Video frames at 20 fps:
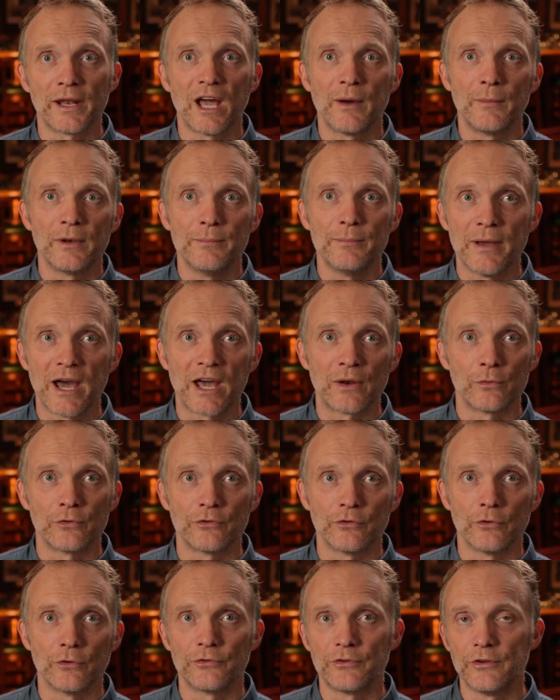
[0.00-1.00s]
how many bad
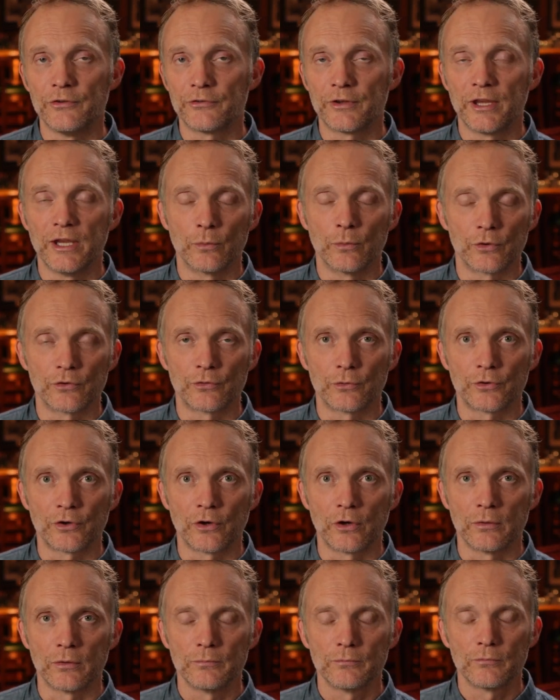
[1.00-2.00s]
results these keywords
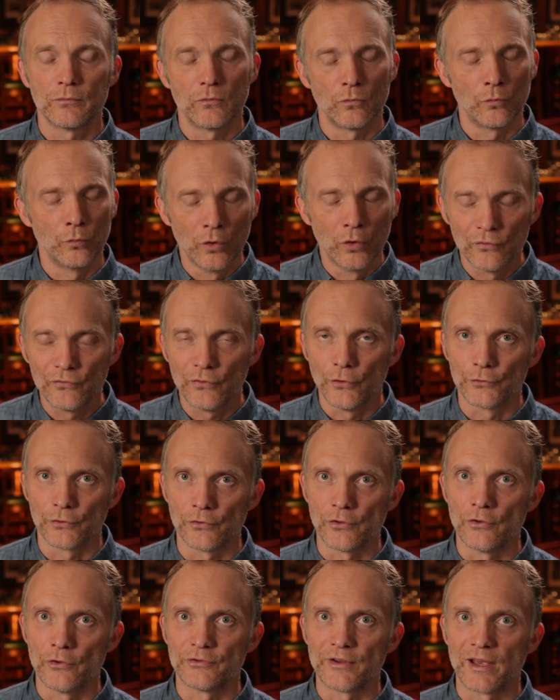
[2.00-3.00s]
return. We'll filter
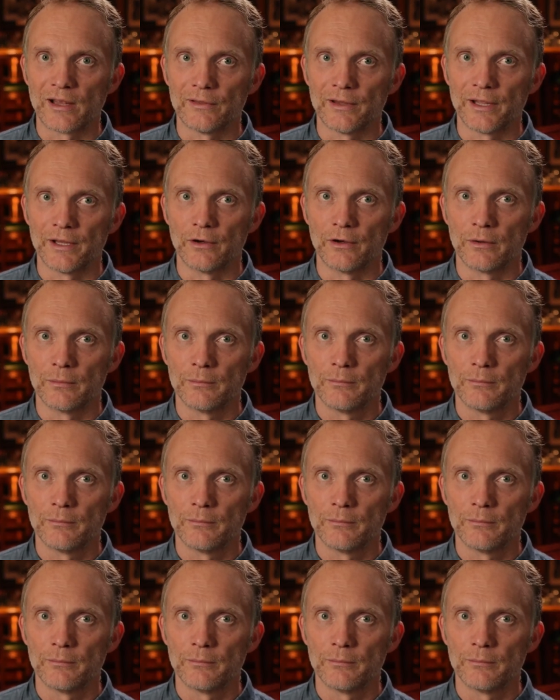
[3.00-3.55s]
those out later.